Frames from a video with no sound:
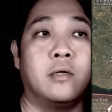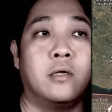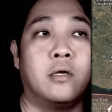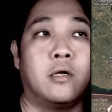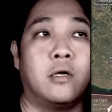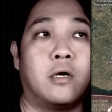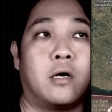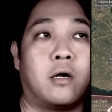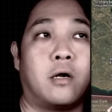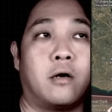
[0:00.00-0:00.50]

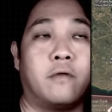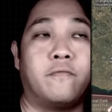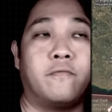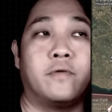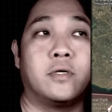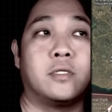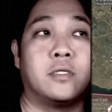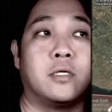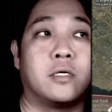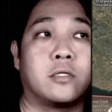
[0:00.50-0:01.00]

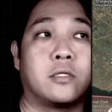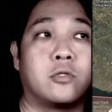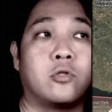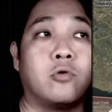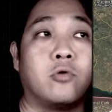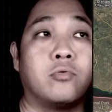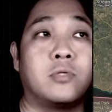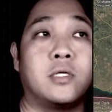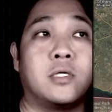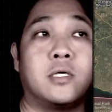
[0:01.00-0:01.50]
However, the
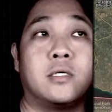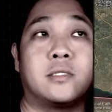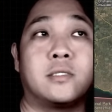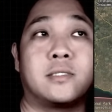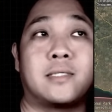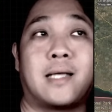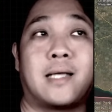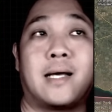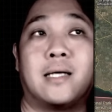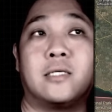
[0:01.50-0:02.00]
total
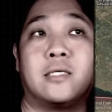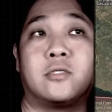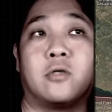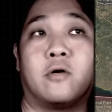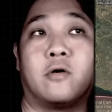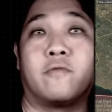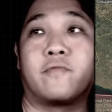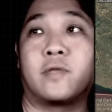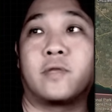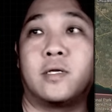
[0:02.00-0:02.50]
size
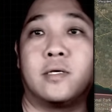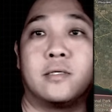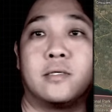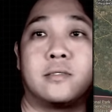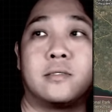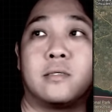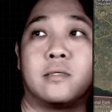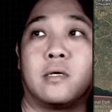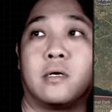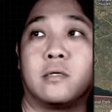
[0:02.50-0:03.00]
of
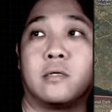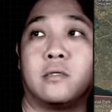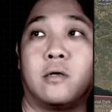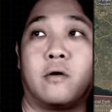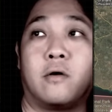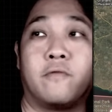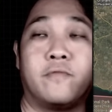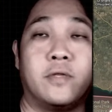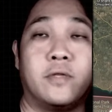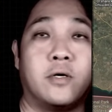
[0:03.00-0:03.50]
Kursk
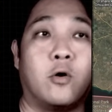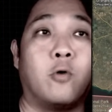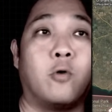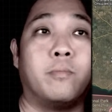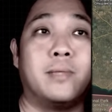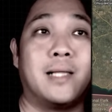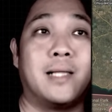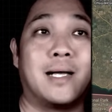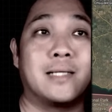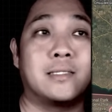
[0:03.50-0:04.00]
of the
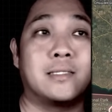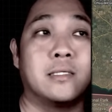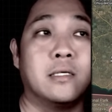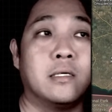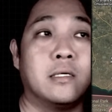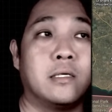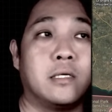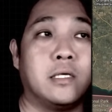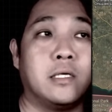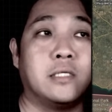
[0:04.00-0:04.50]
oblast
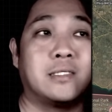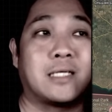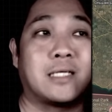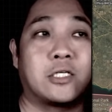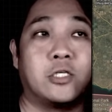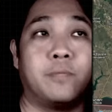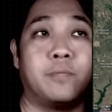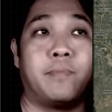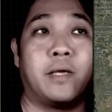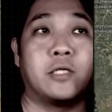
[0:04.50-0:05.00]
is
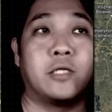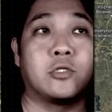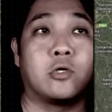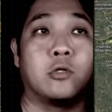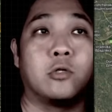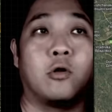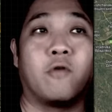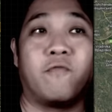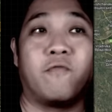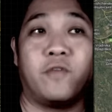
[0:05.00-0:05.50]
actually based
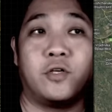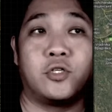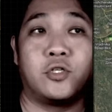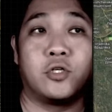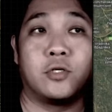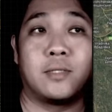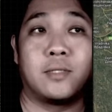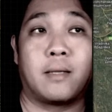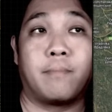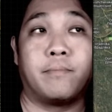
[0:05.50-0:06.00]
on
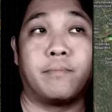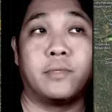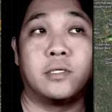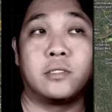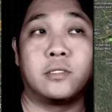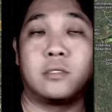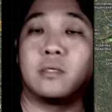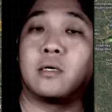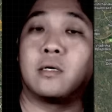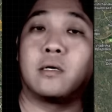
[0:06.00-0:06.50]
official
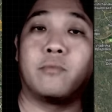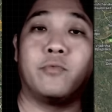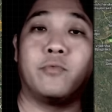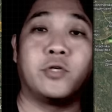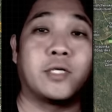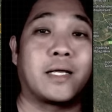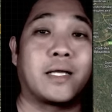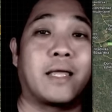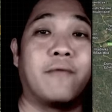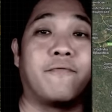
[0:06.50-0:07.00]
numbers,
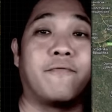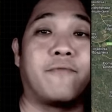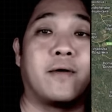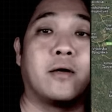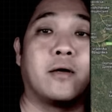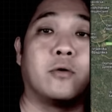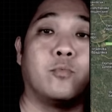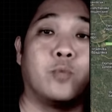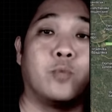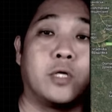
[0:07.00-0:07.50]
which I can
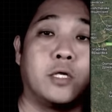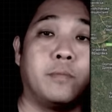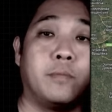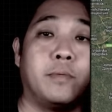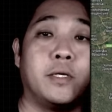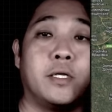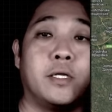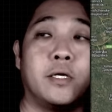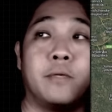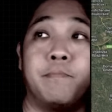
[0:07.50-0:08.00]
find on
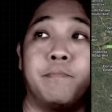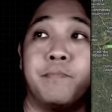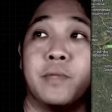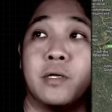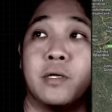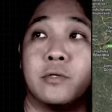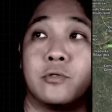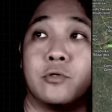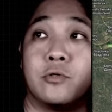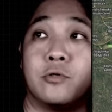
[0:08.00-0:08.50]
Wikipedia.
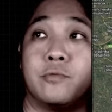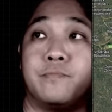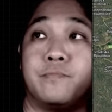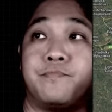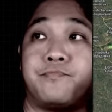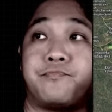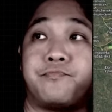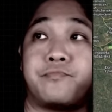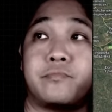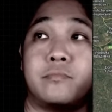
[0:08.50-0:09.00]
So
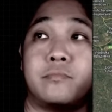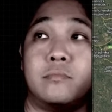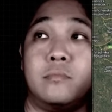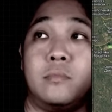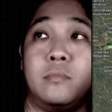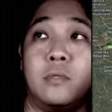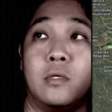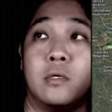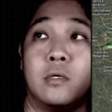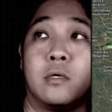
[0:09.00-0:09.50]

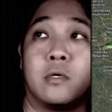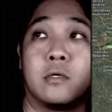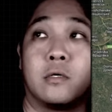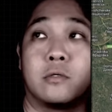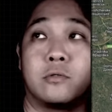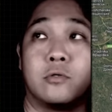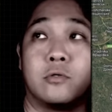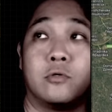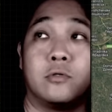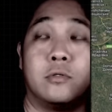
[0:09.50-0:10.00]

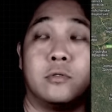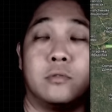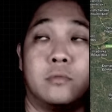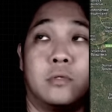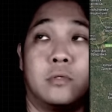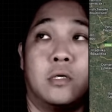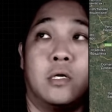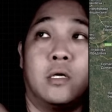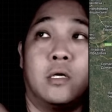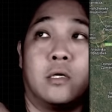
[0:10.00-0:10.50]
so
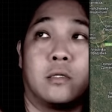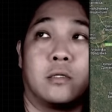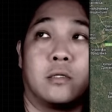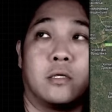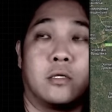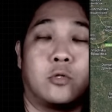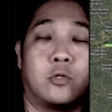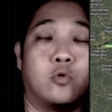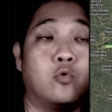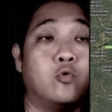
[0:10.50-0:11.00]

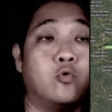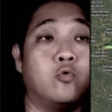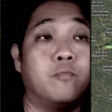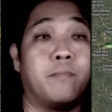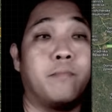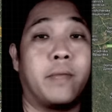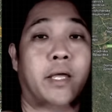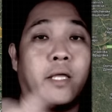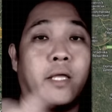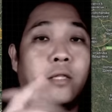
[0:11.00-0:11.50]
the two
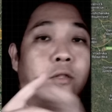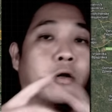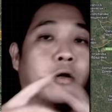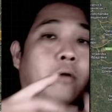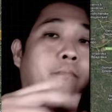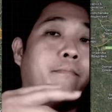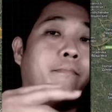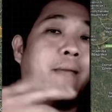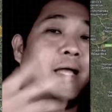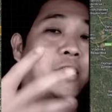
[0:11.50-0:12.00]
may
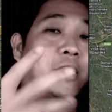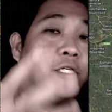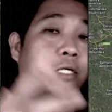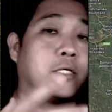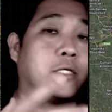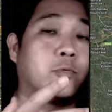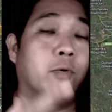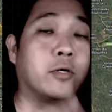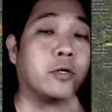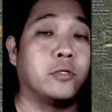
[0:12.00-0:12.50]
not match
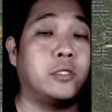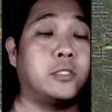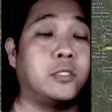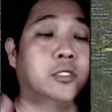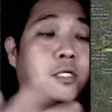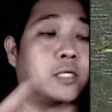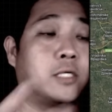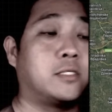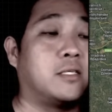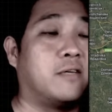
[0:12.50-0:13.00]
as well. This is
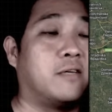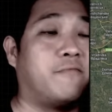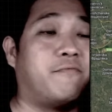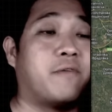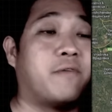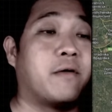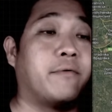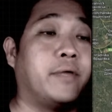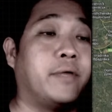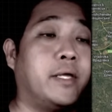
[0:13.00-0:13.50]
just a
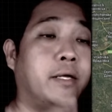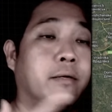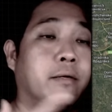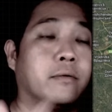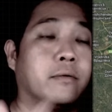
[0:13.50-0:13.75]
very